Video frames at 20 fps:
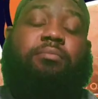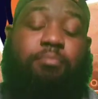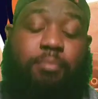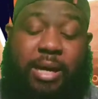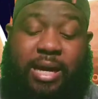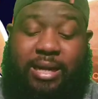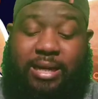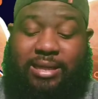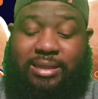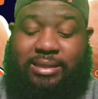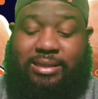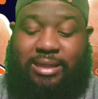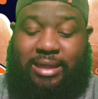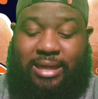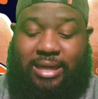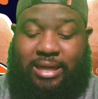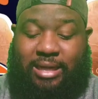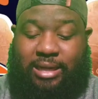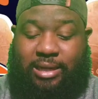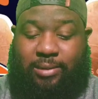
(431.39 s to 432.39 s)
By this
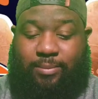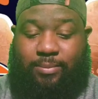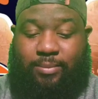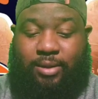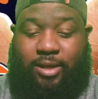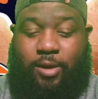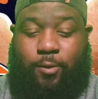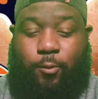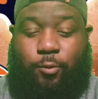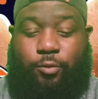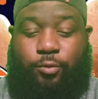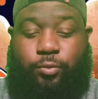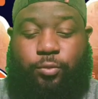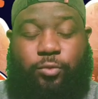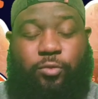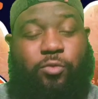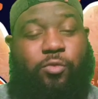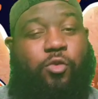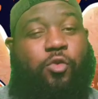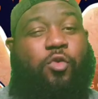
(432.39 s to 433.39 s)
time,
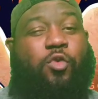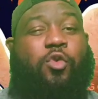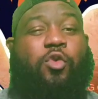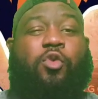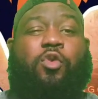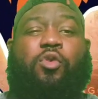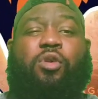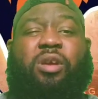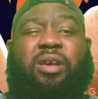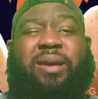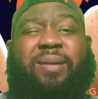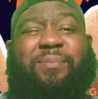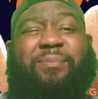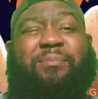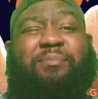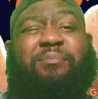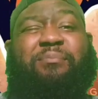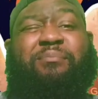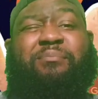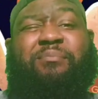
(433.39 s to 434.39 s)
it
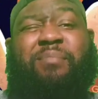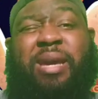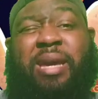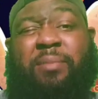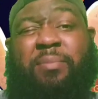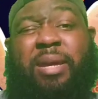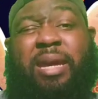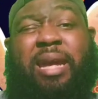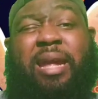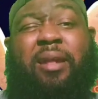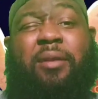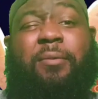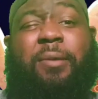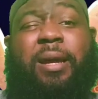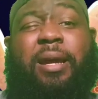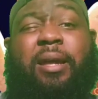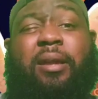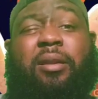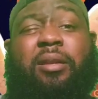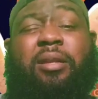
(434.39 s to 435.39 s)
might be getting
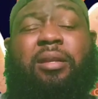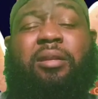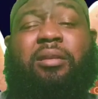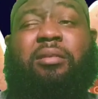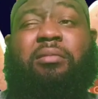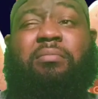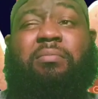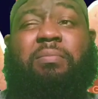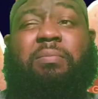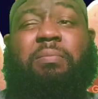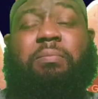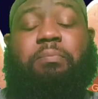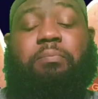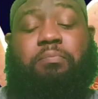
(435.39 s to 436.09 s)
around...